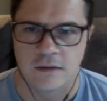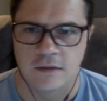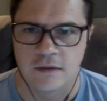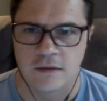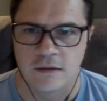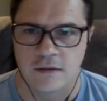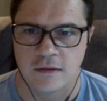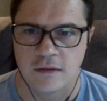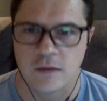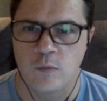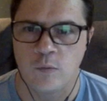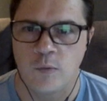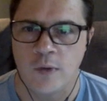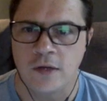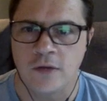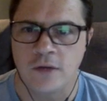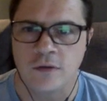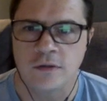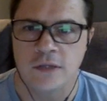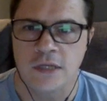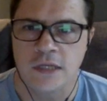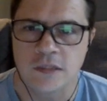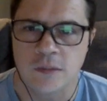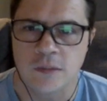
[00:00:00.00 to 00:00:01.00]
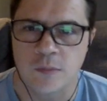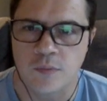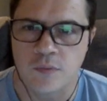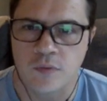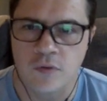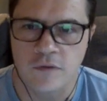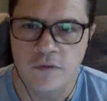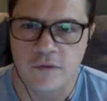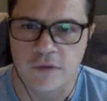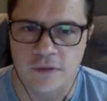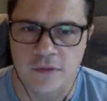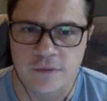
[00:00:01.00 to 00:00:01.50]
then we don't need to
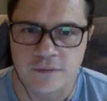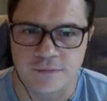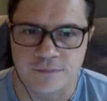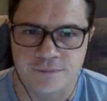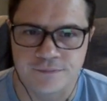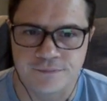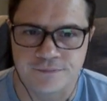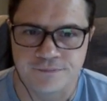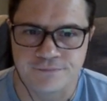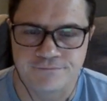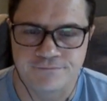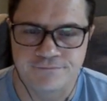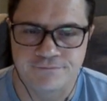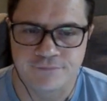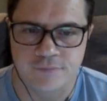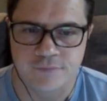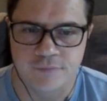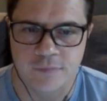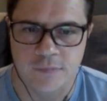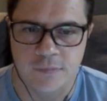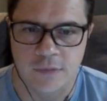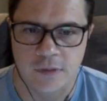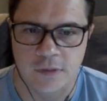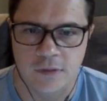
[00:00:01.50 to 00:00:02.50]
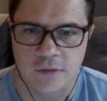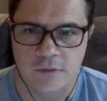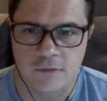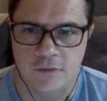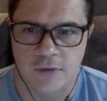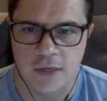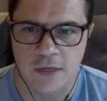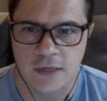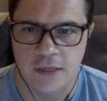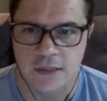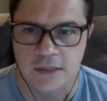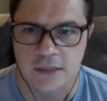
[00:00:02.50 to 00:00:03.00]
prove it.
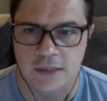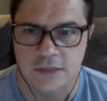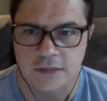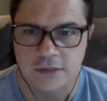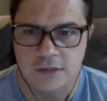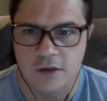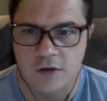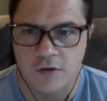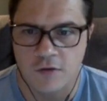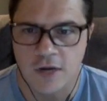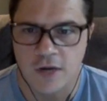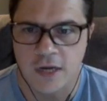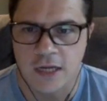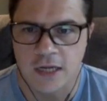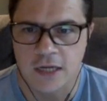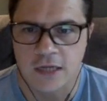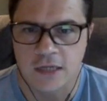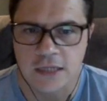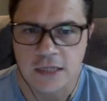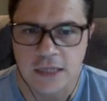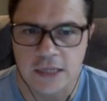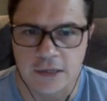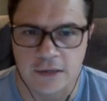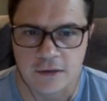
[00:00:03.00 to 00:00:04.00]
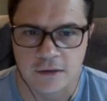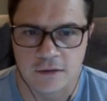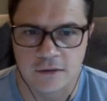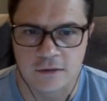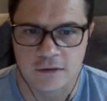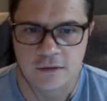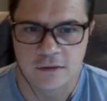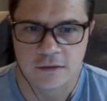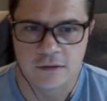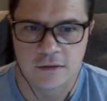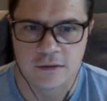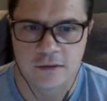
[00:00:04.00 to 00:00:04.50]
Right? It's already clear
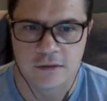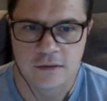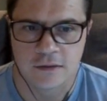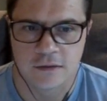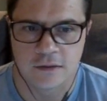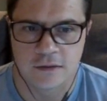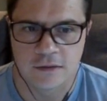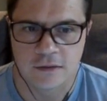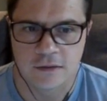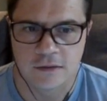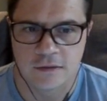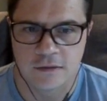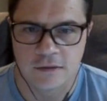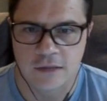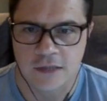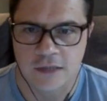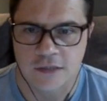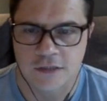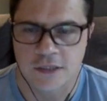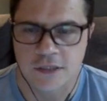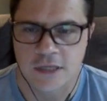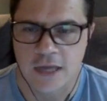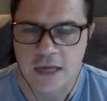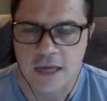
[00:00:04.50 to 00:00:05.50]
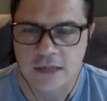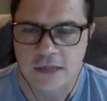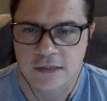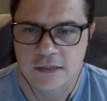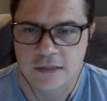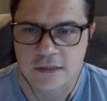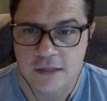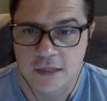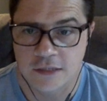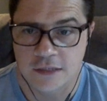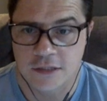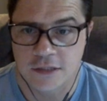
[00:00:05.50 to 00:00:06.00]
that she
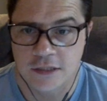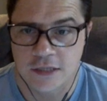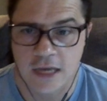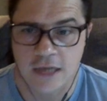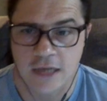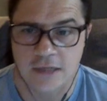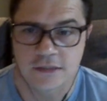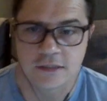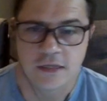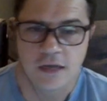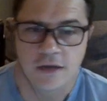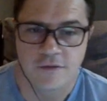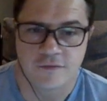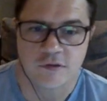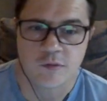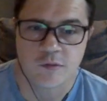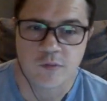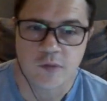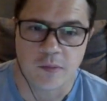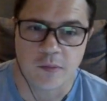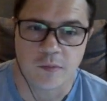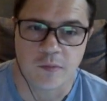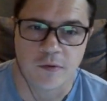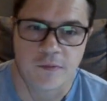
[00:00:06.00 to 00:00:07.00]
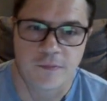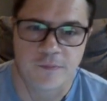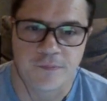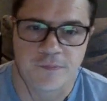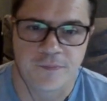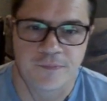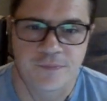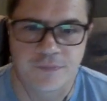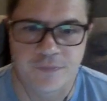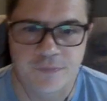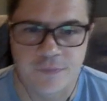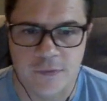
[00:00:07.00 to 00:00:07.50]
acts tough to people.
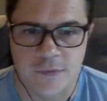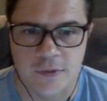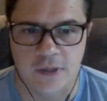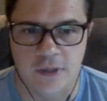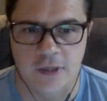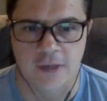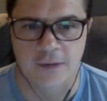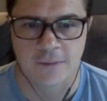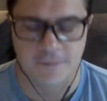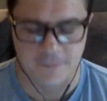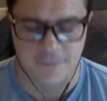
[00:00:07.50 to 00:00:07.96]
Okay.